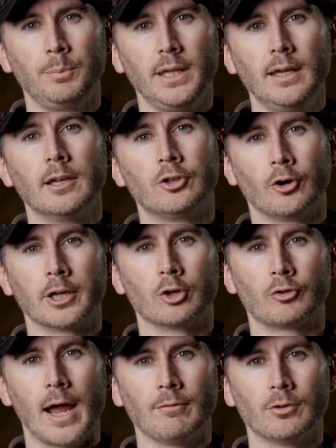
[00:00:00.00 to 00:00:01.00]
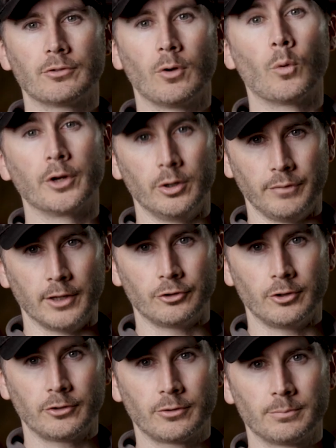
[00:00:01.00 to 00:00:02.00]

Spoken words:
be during your travels or your adventures.